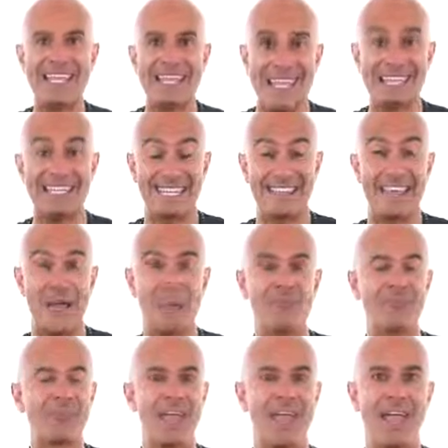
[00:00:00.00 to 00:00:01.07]
into
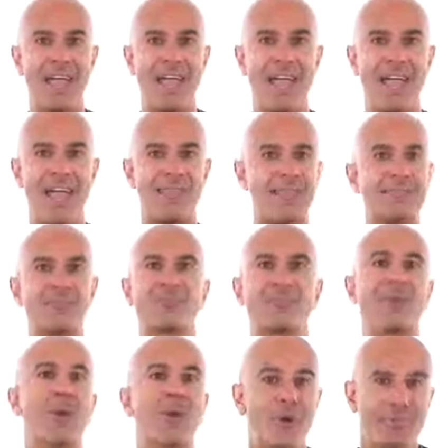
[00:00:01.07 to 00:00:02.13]
them, and they just
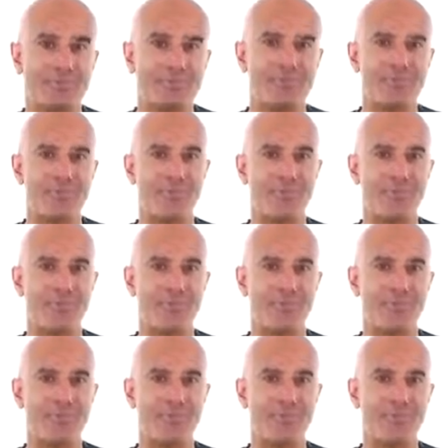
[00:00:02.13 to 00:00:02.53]
bloom.